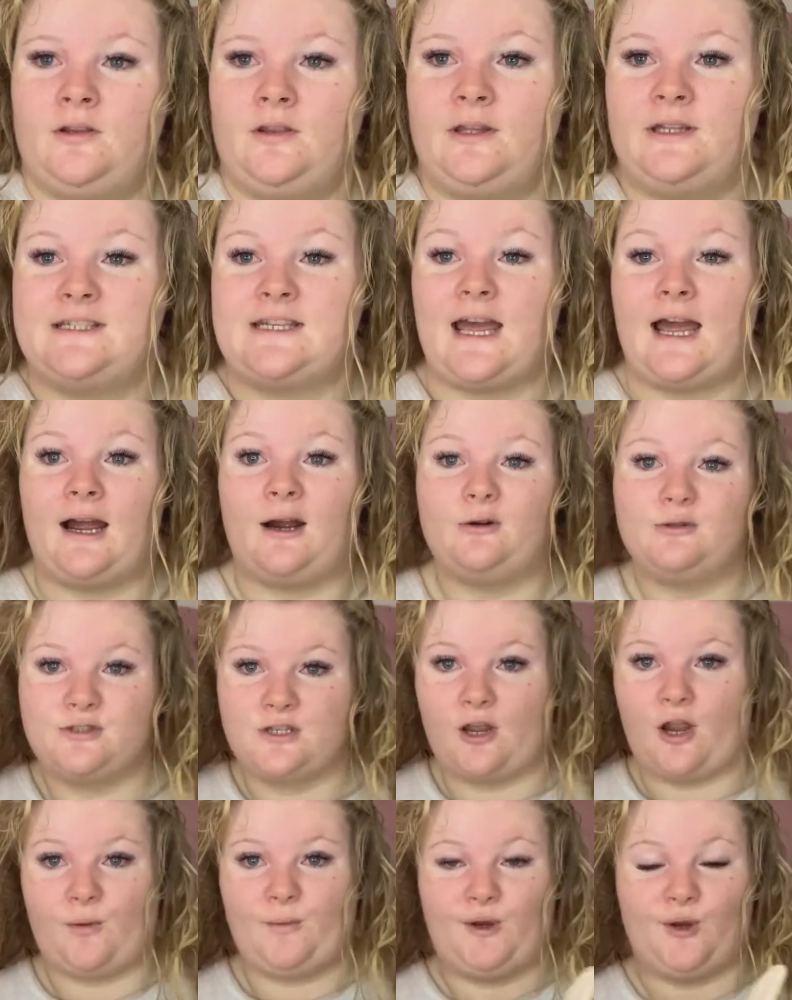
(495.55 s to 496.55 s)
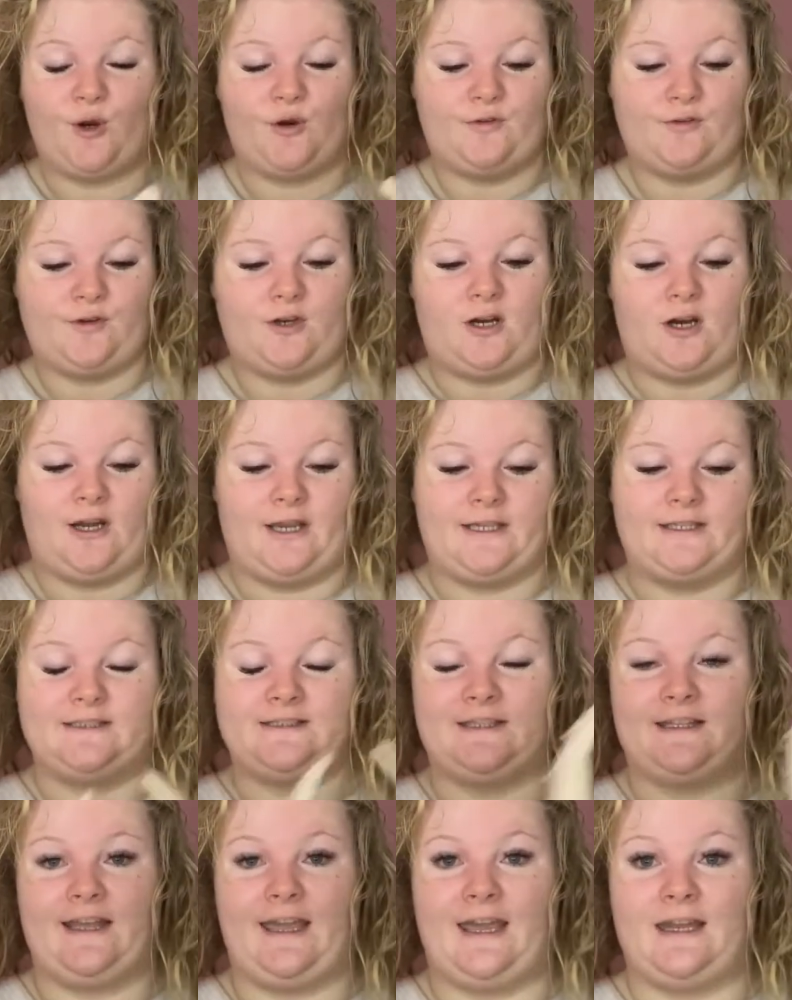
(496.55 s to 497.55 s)
The towel's coming off, guys,
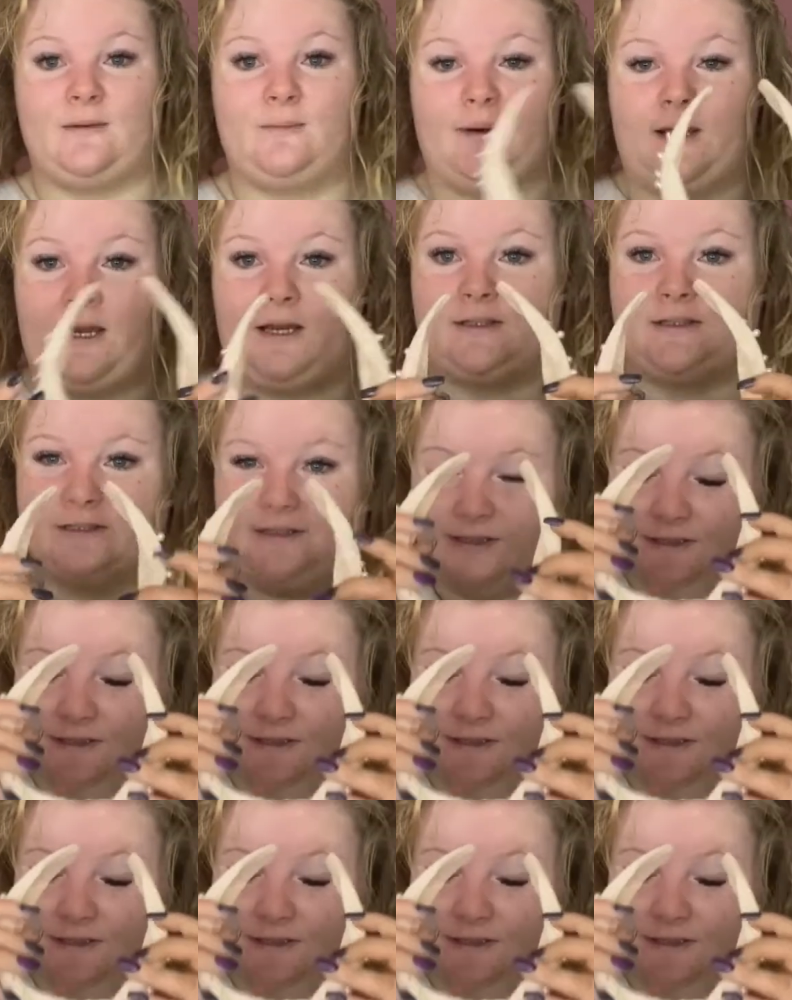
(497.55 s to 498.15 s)
and the headband